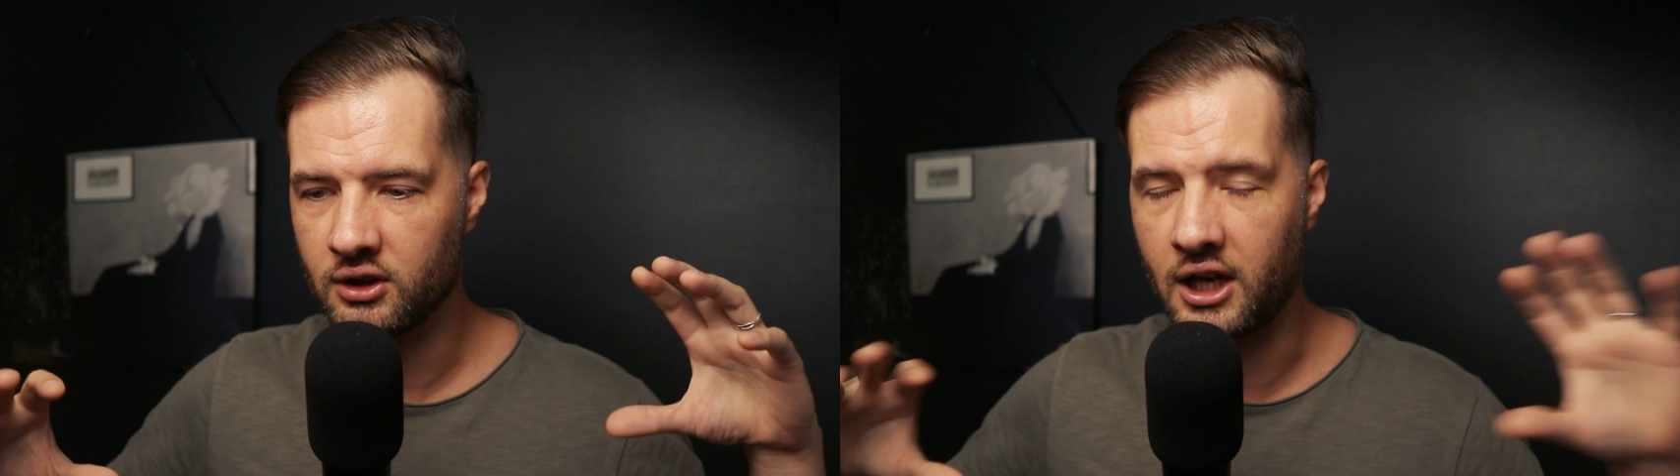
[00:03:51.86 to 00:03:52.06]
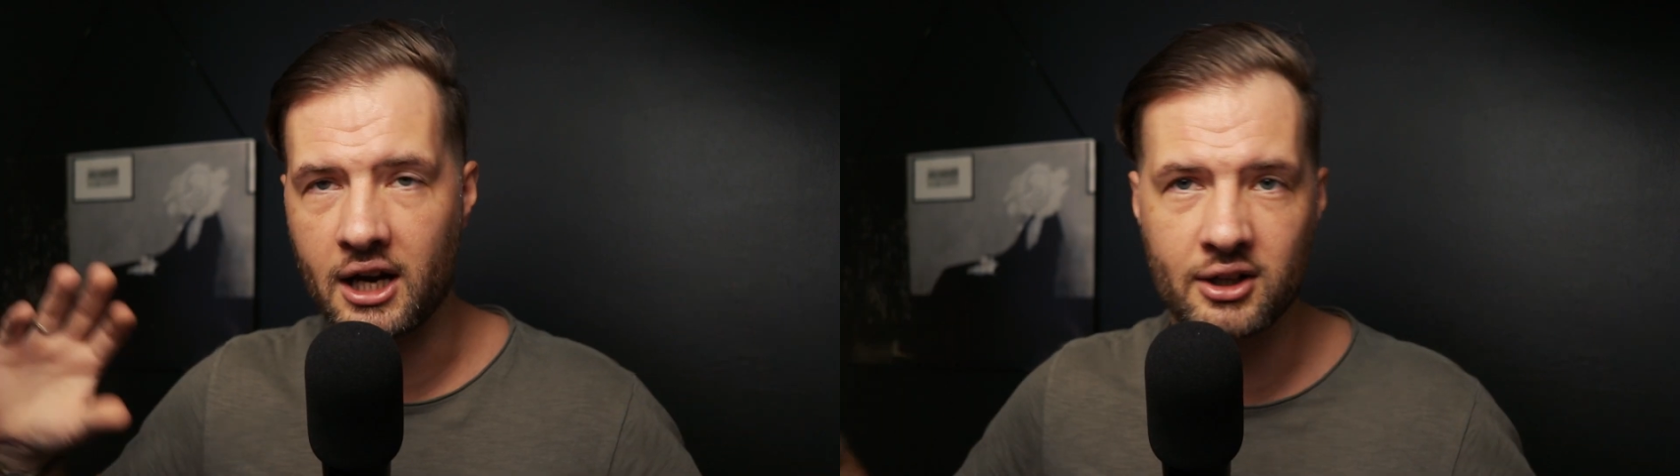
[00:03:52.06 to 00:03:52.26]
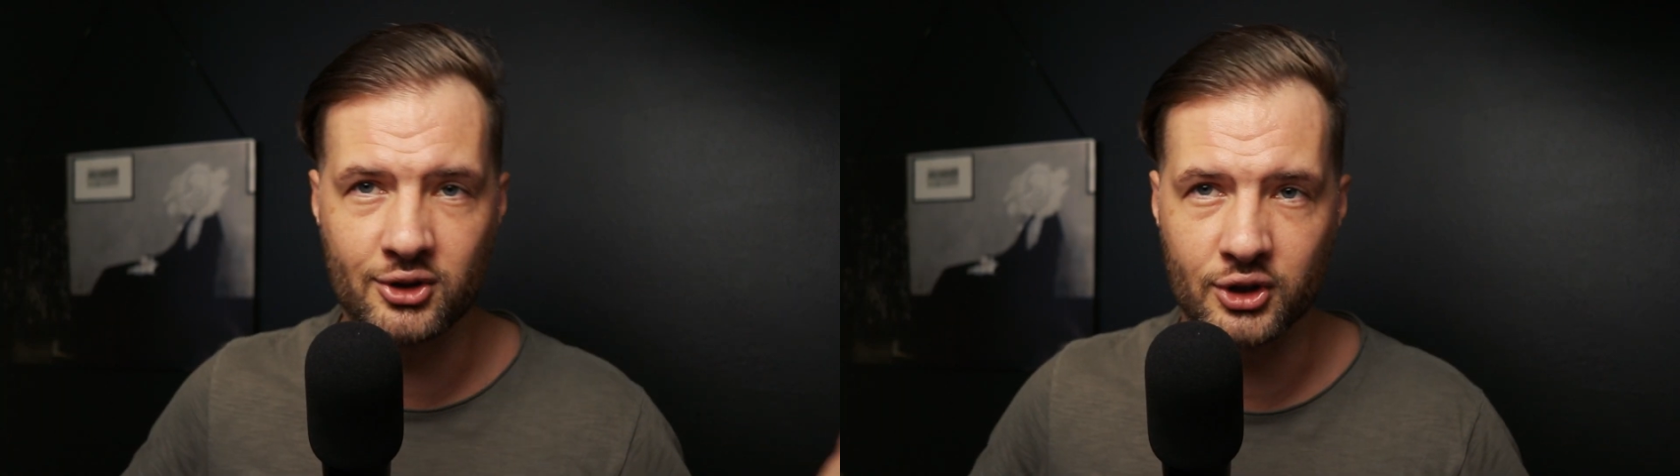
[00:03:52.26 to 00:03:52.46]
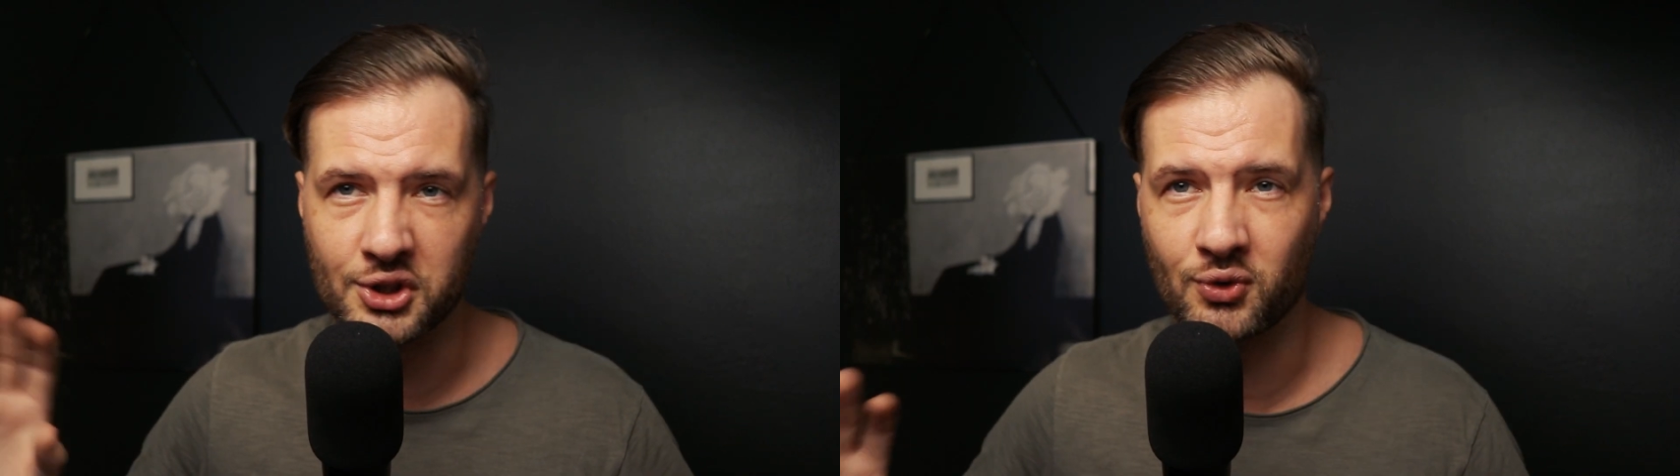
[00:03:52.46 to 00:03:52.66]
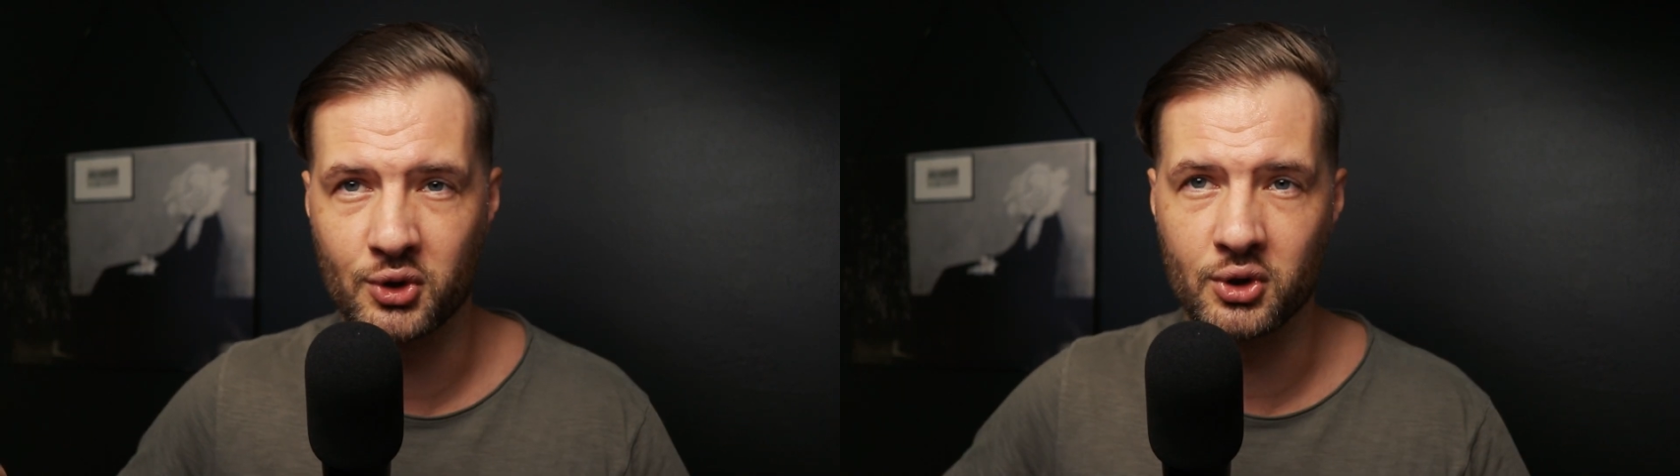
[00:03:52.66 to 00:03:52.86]

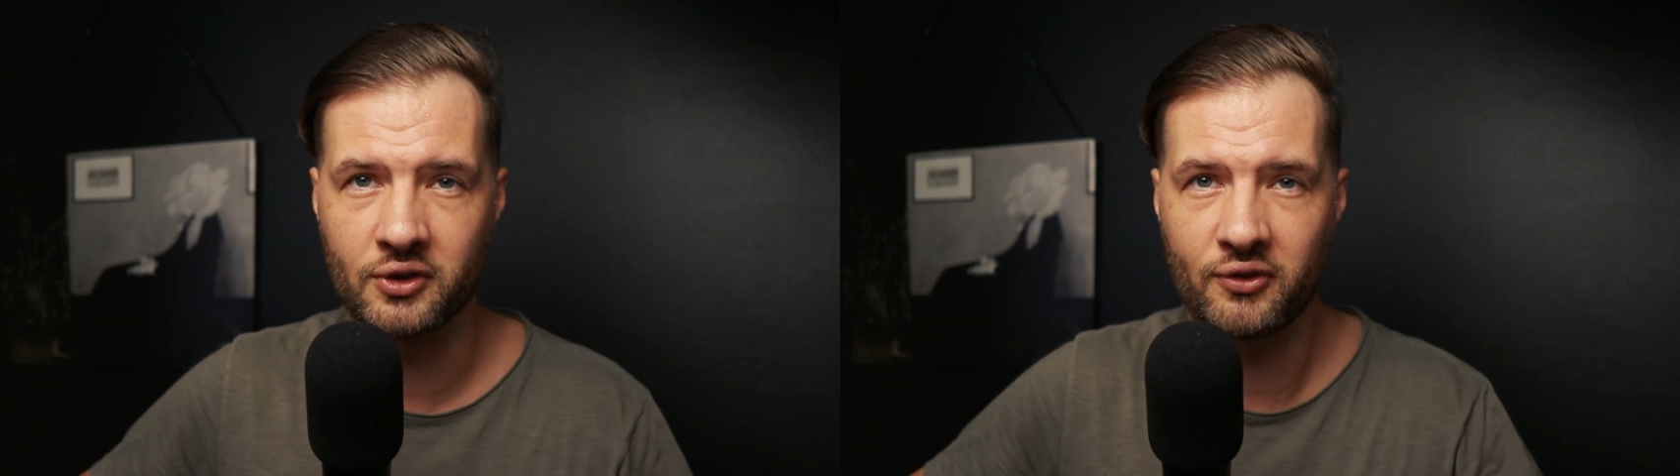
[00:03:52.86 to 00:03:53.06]
characters for your